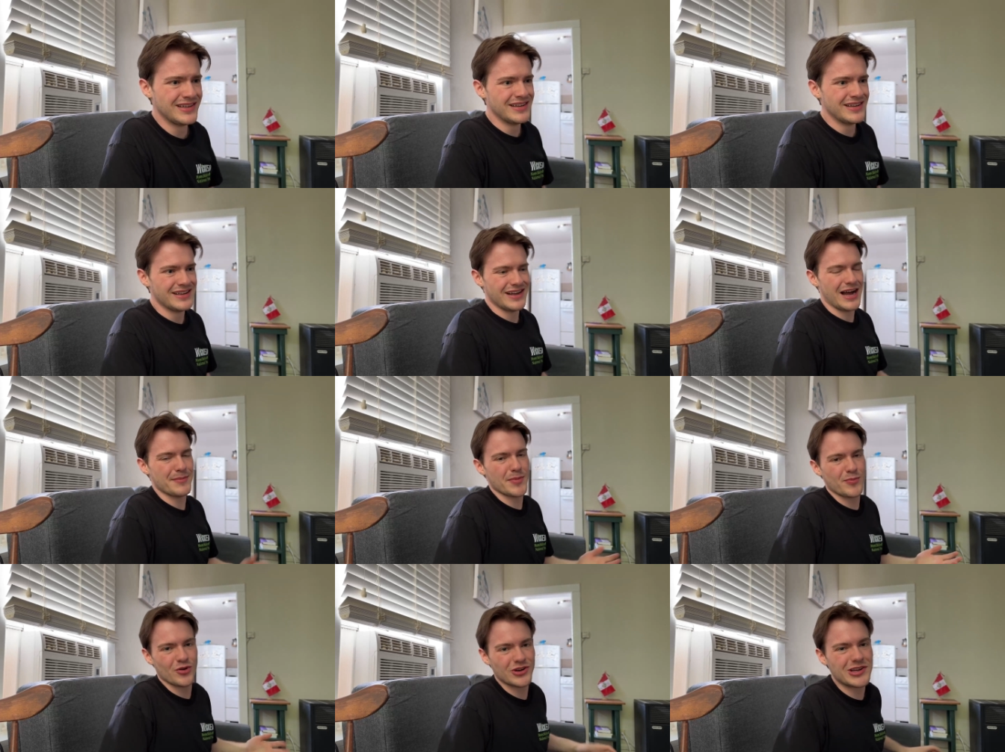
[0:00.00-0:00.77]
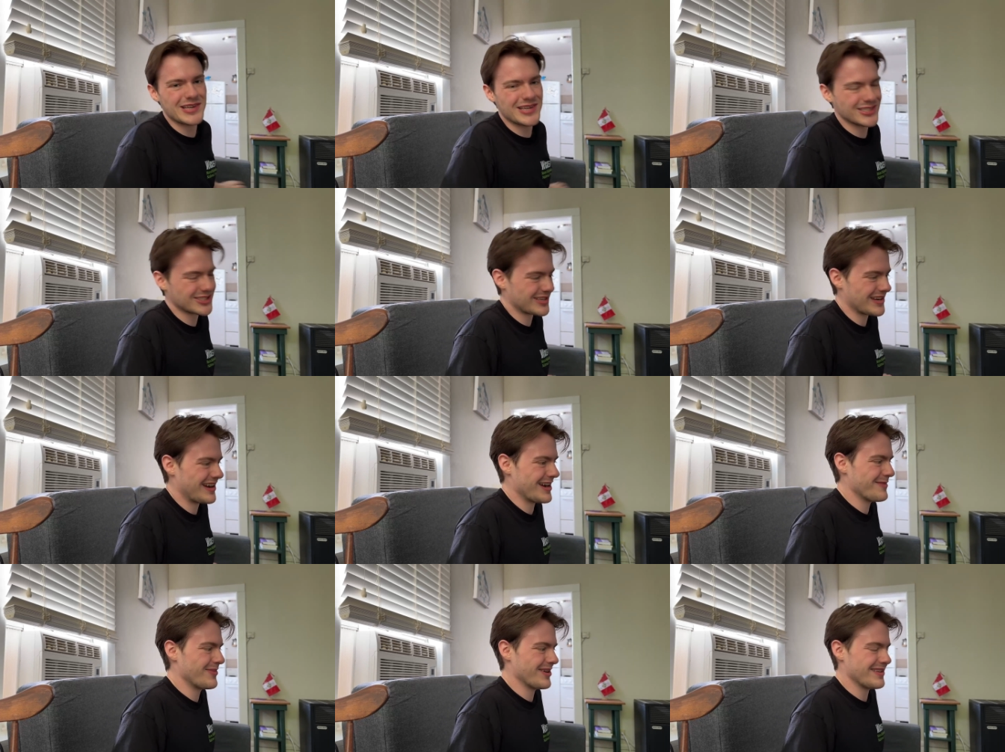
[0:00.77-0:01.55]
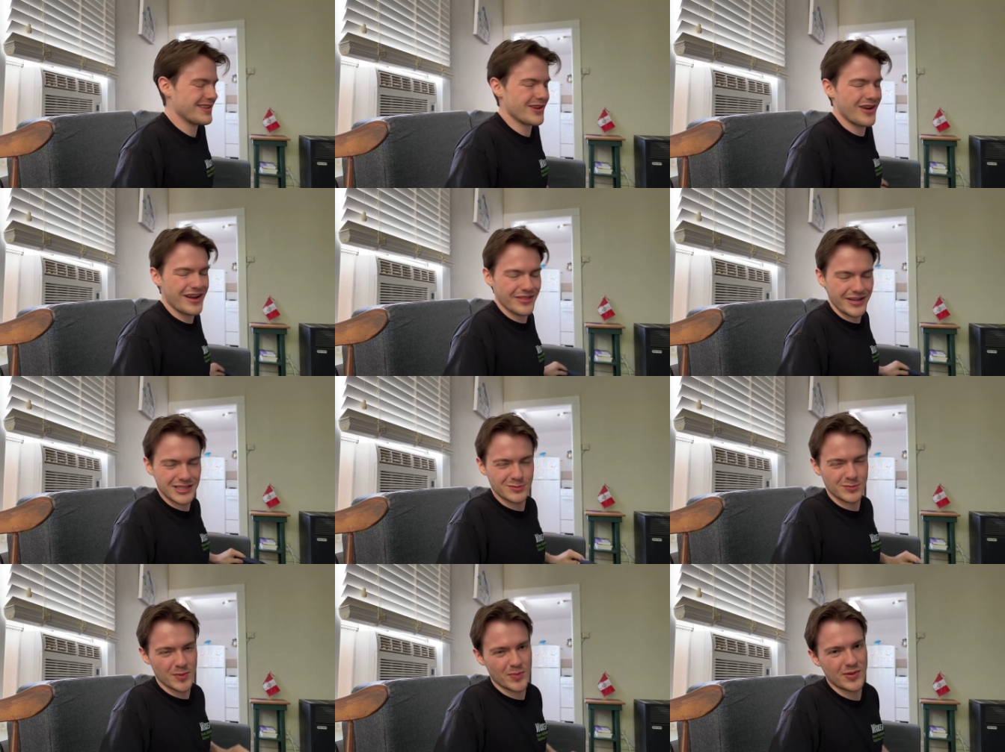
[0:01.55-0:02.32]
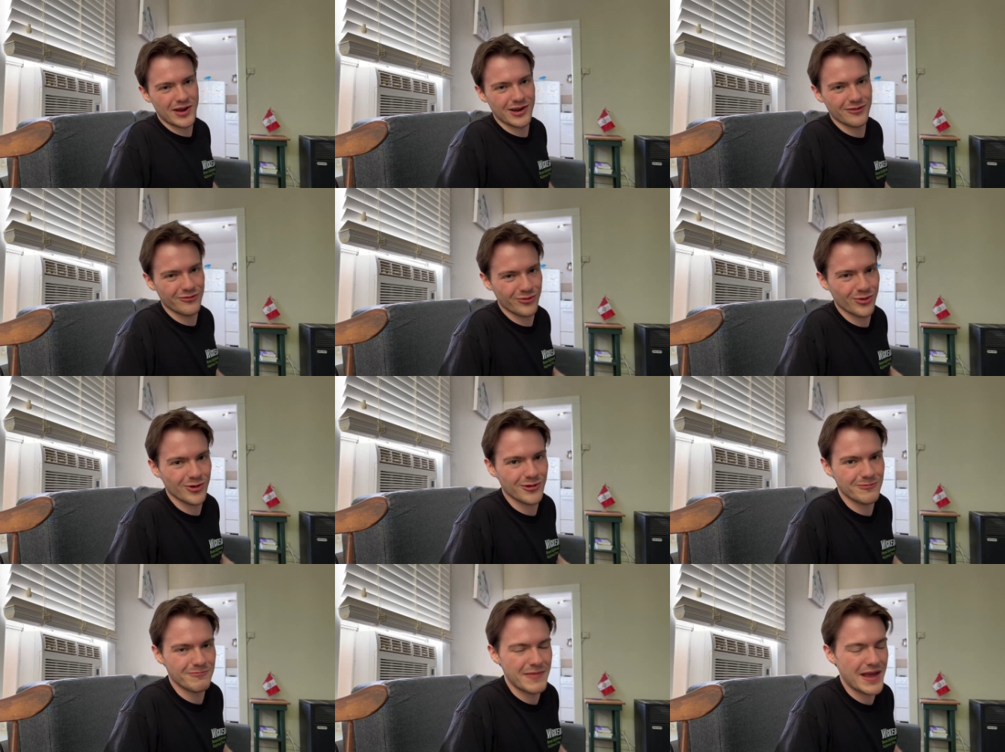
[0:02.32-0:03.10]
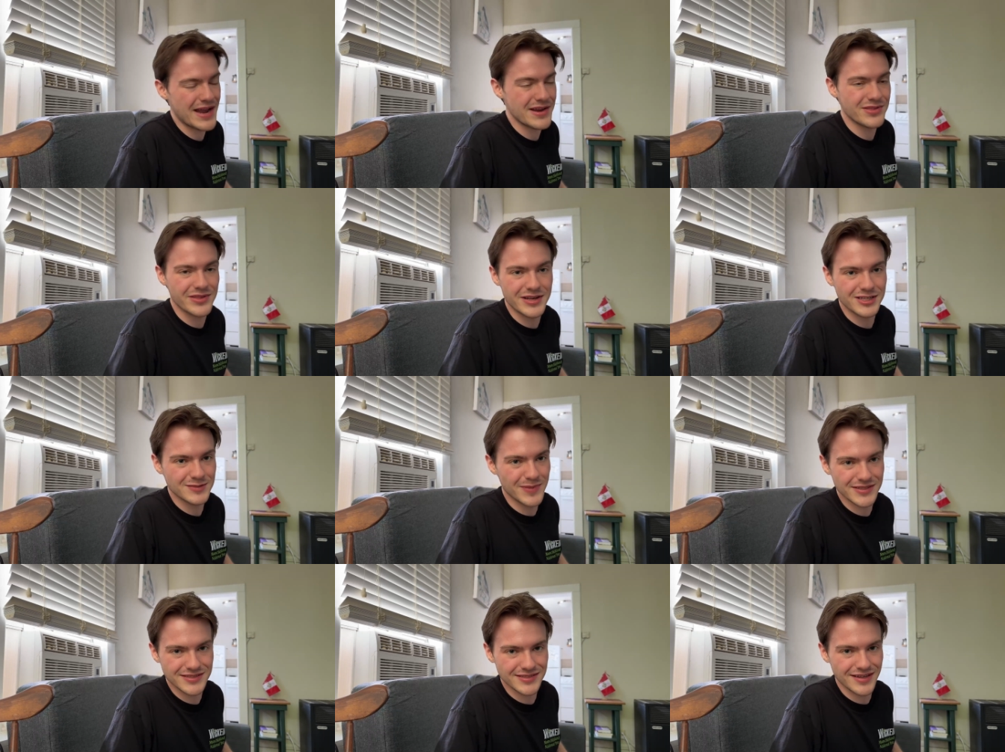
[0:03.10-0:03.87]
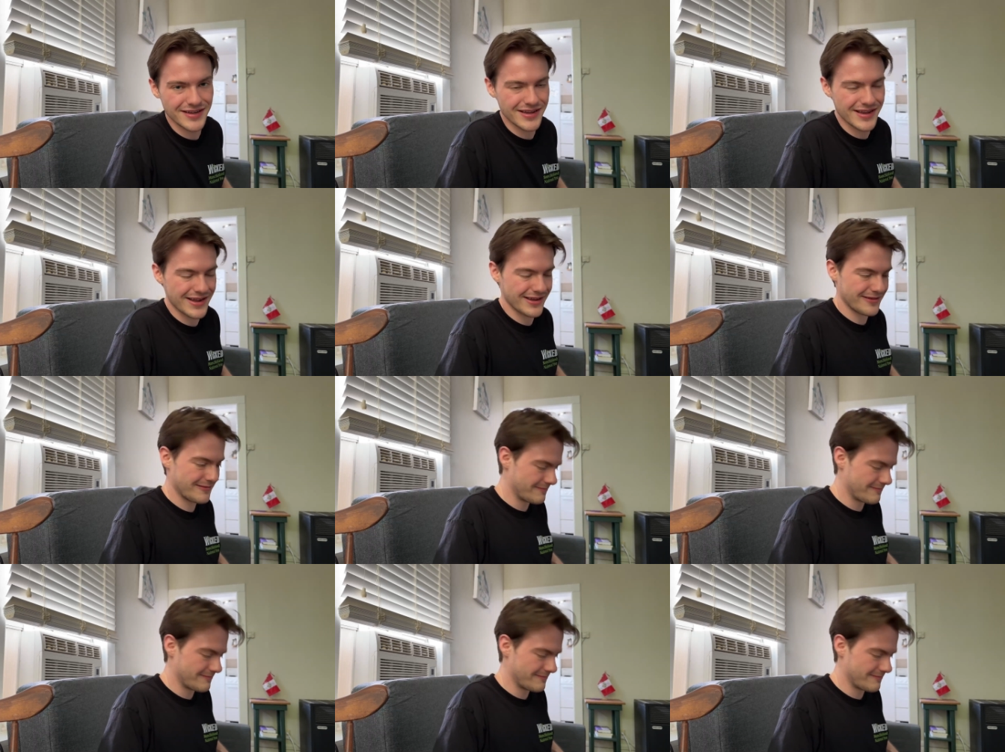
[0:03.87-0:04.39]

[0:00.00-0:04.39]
I'm a pretty niche guy, but, you know, I like to be prepared for anything as best as I can.